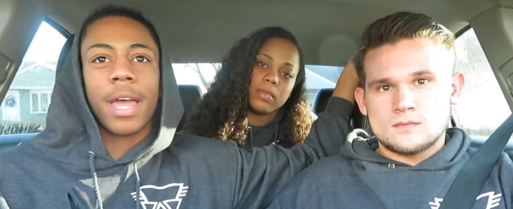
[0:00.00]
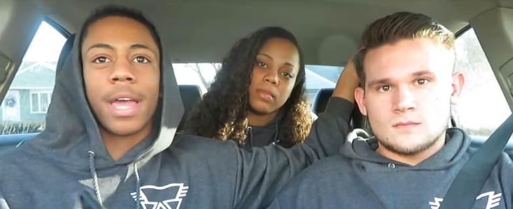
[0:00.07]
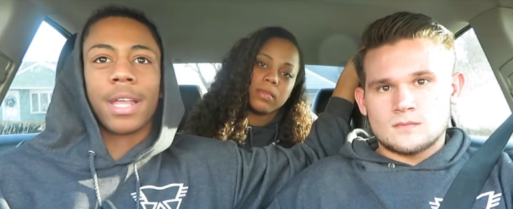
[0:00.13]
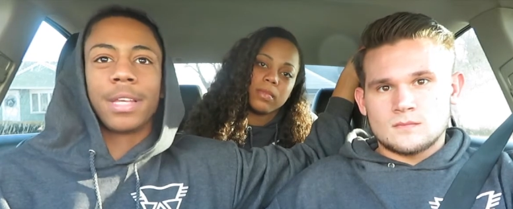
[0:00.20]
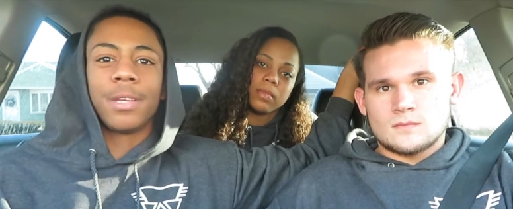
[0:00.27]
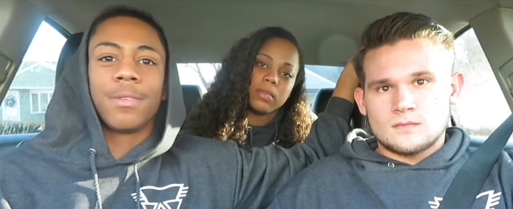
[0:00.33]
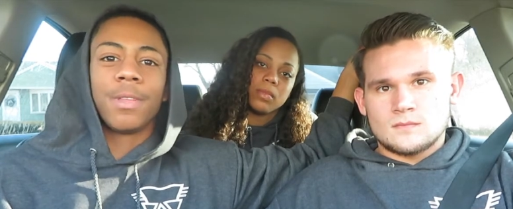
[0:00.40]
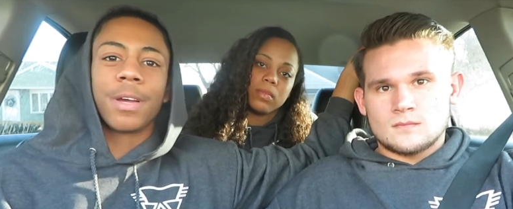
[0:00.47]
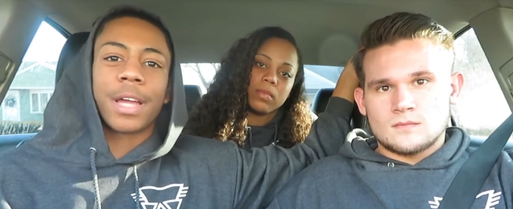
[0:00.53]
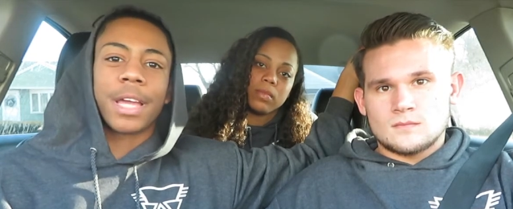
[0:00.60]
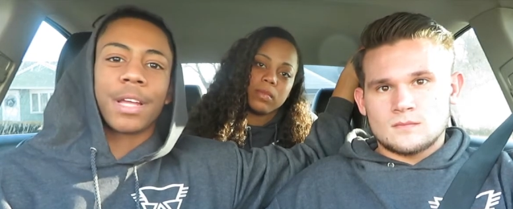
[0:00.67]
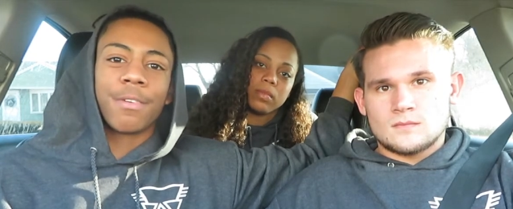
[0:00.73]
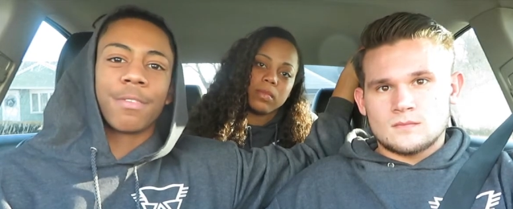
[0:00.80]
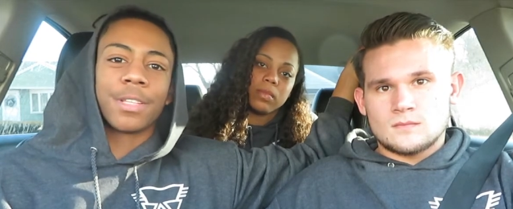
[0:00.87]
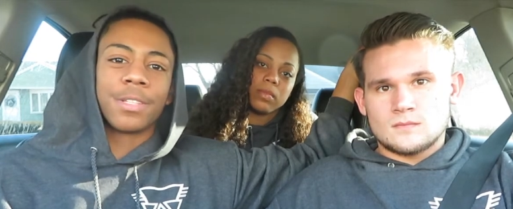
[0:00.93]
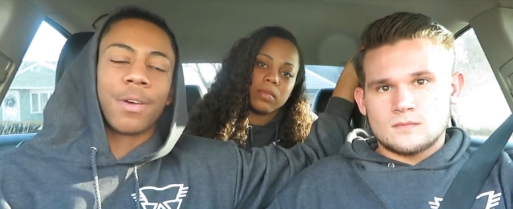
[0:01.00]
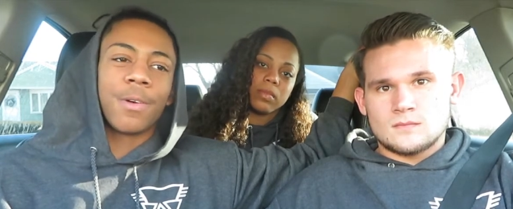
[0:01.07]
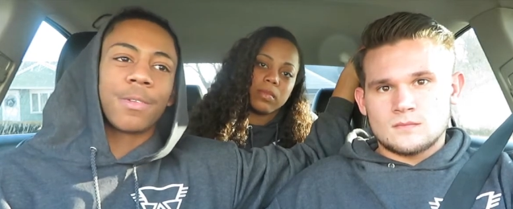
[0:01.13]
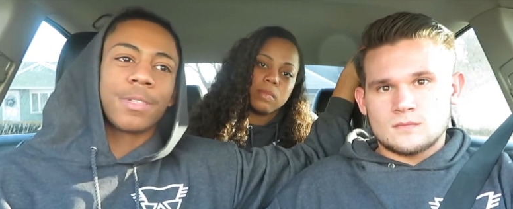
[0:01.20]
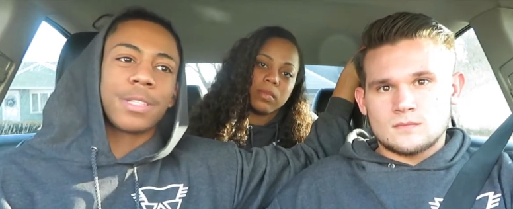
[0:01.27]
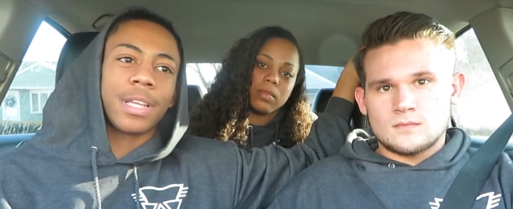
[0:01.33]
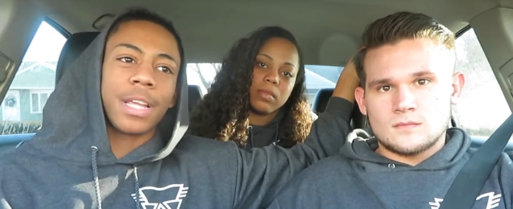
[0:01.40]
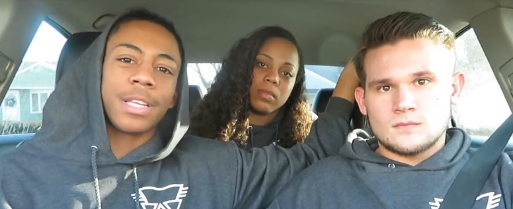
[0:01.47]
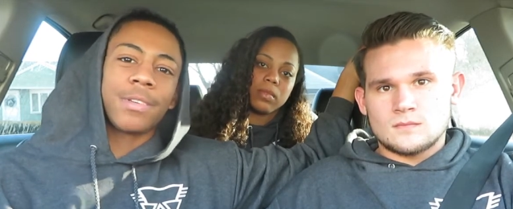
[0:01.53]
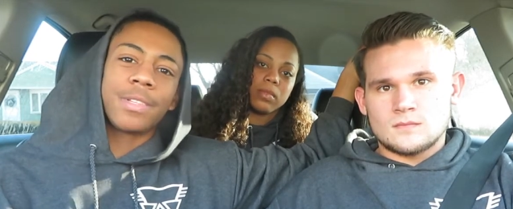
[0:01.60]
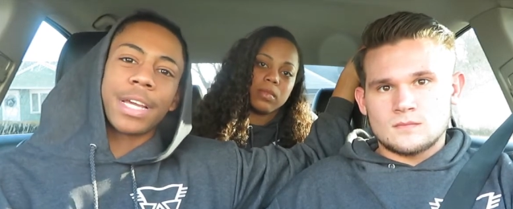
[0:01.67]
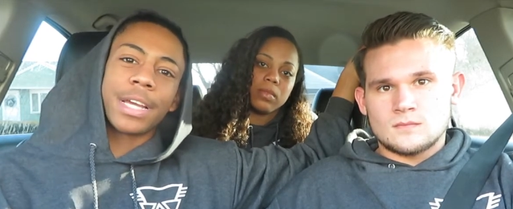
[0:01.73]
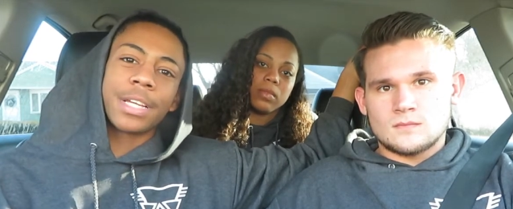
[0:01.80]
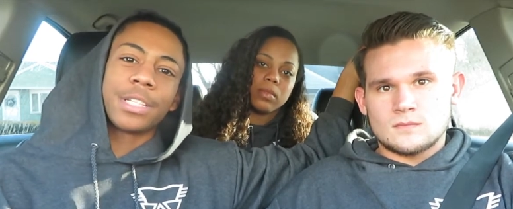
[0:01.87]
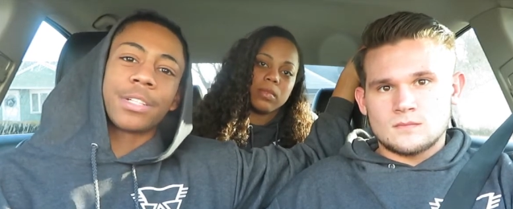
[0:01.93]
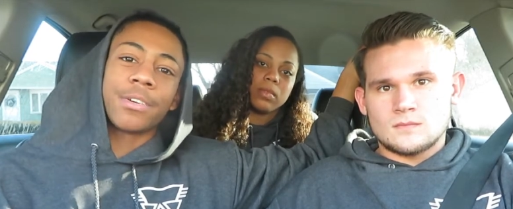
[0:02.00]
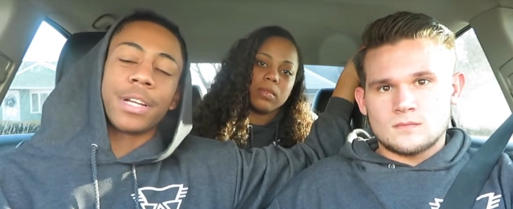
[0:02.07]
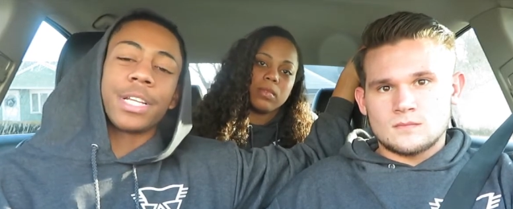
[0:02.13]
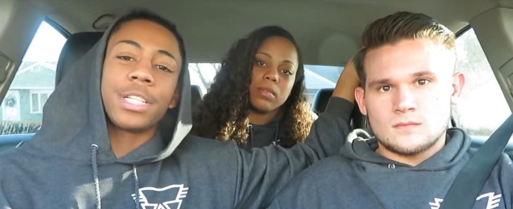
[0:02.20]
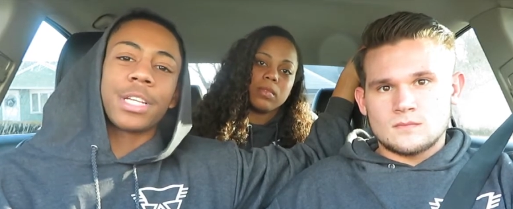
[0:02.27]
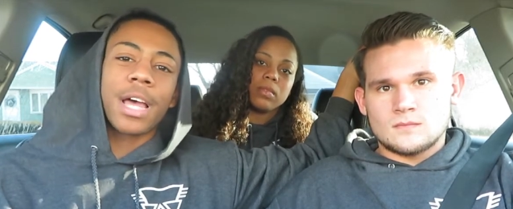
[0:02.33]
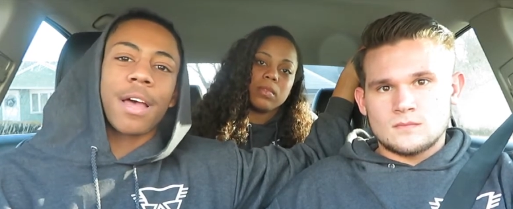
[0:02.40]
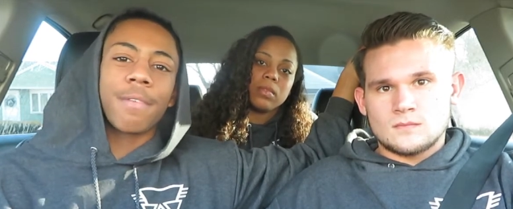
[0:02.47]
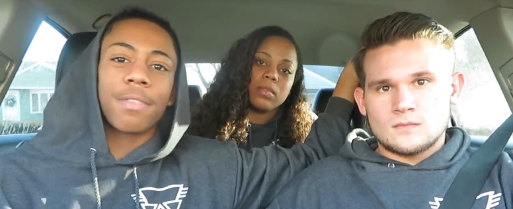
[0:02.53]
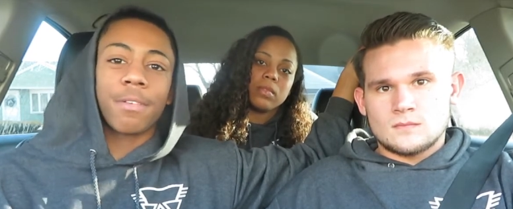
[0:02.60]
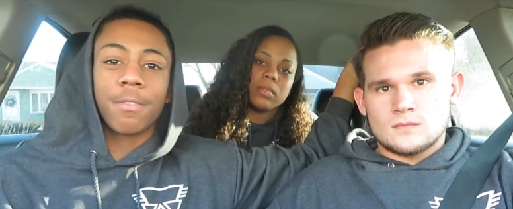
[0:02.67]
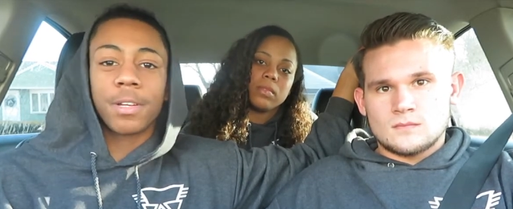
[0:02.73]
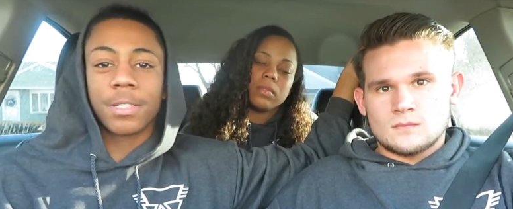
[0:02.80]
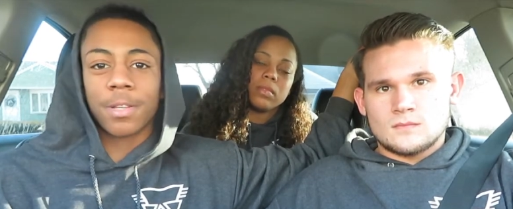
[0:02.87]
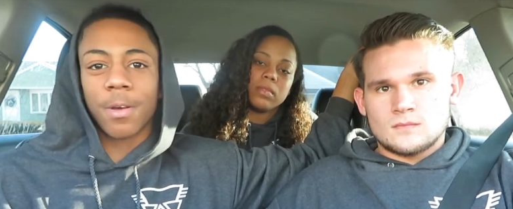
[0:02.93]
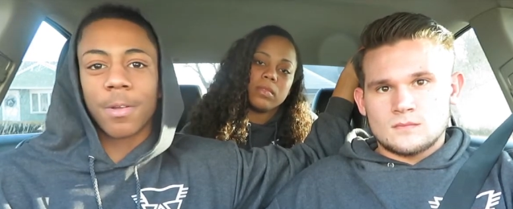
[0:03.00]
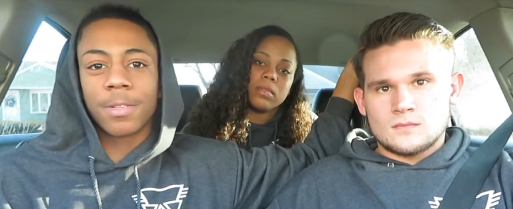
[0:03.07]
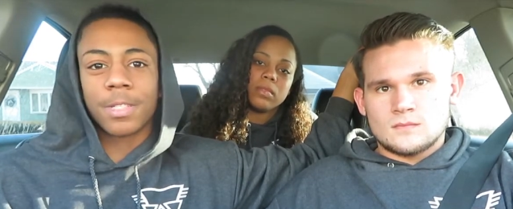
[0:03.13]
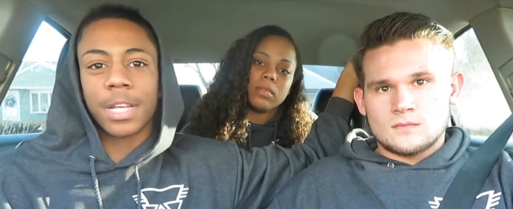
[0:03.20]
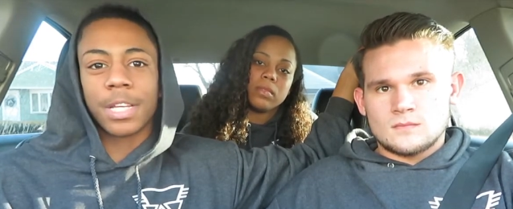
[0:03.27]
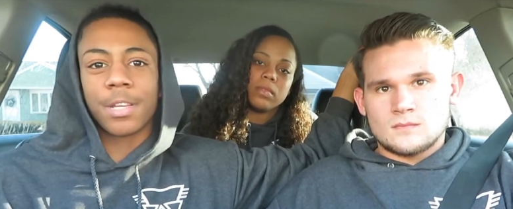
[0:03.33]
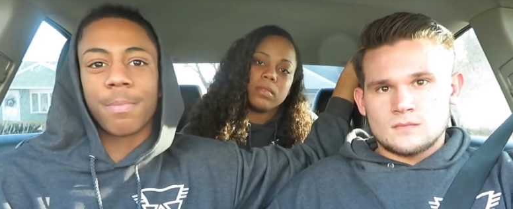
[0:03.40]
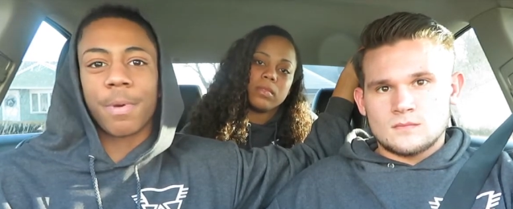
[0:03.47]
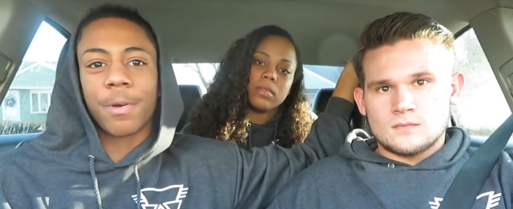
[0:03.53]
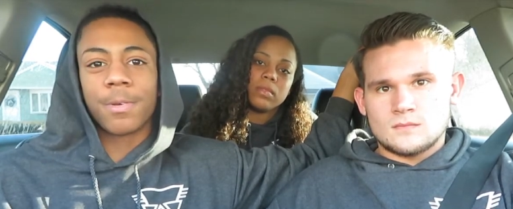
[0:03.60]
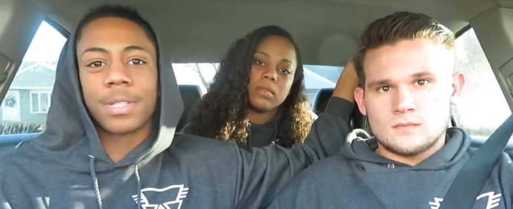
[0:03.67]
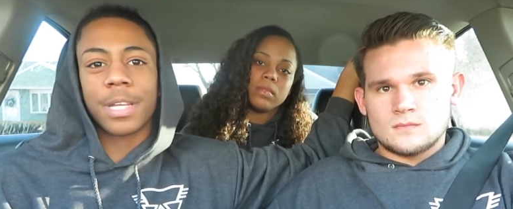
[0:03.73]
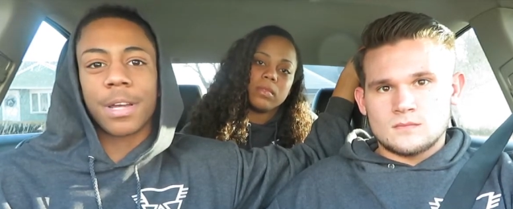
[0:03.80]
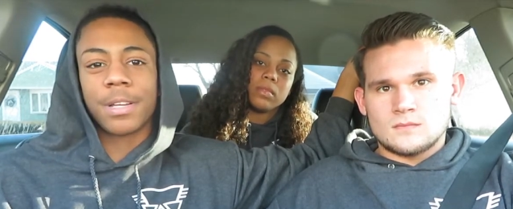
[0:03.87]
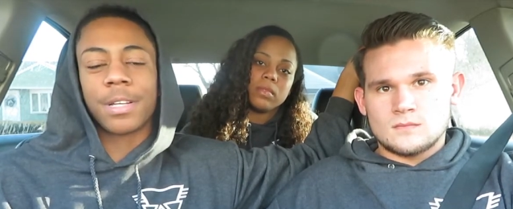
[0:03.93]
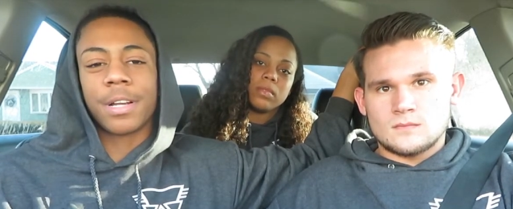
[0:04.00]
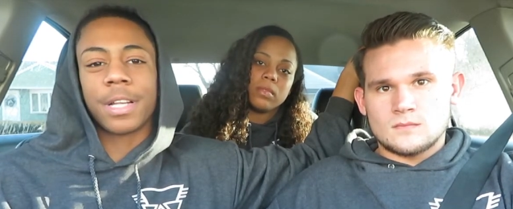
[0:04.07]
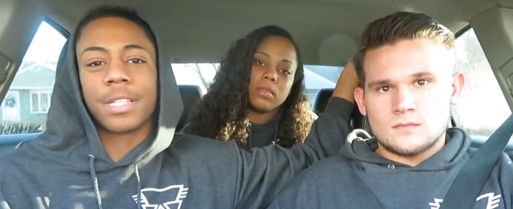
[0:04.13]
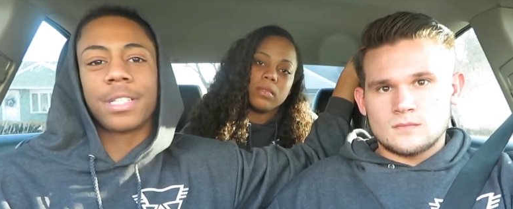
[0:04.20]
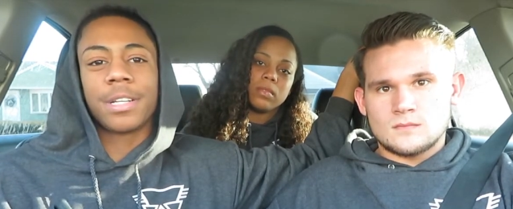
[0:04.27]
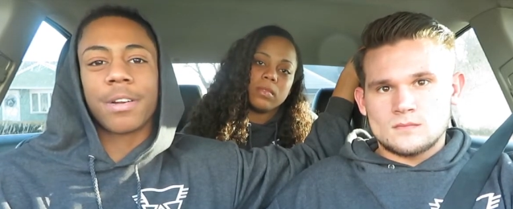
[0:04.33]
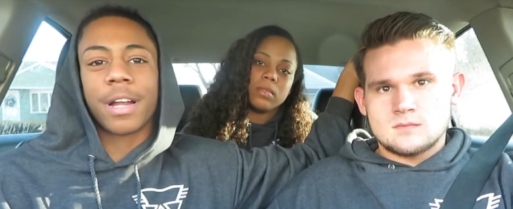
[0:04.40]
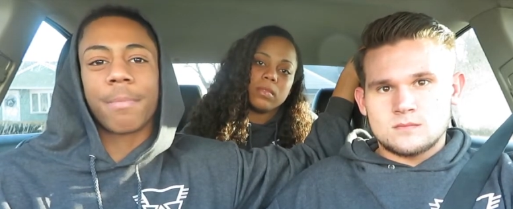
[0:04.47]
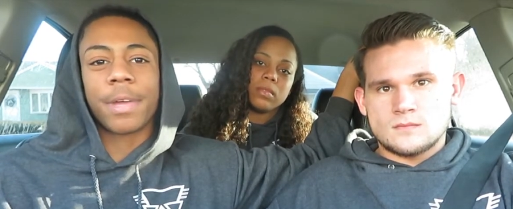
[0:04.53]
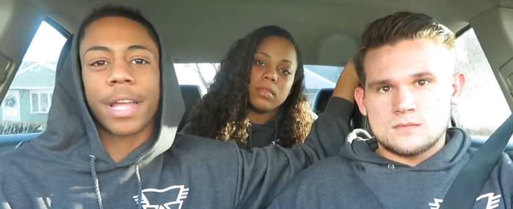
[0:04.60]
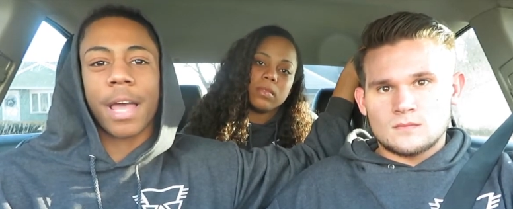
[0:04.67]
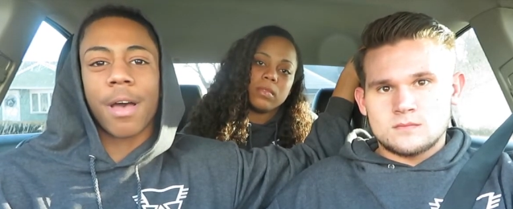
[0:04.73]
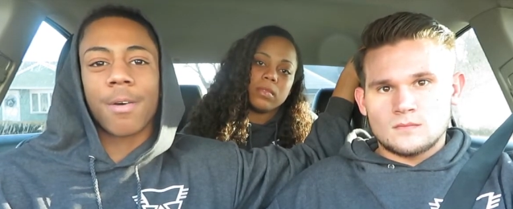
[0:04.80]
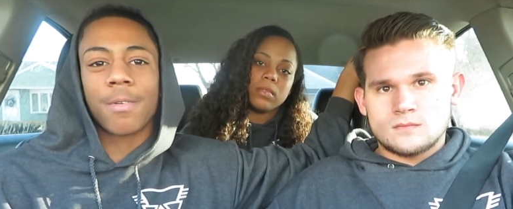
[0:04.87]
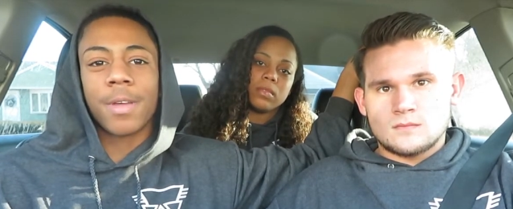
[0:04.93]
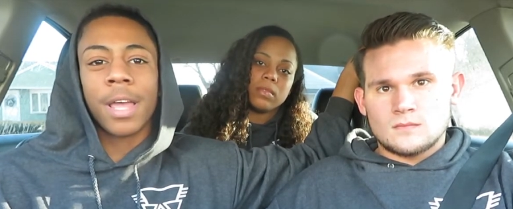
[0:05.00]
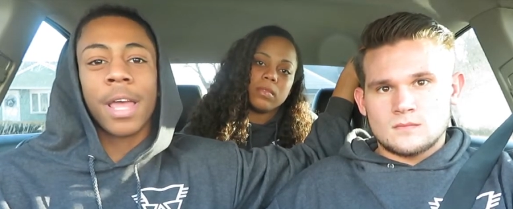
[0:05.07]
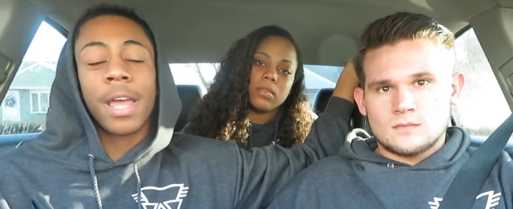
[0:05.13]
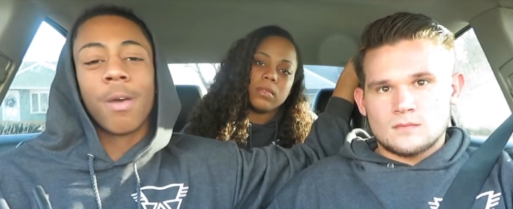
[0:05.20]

Speaker 1: and you look at your results, and you take a screenshot of the results and you post it on your Instagram account.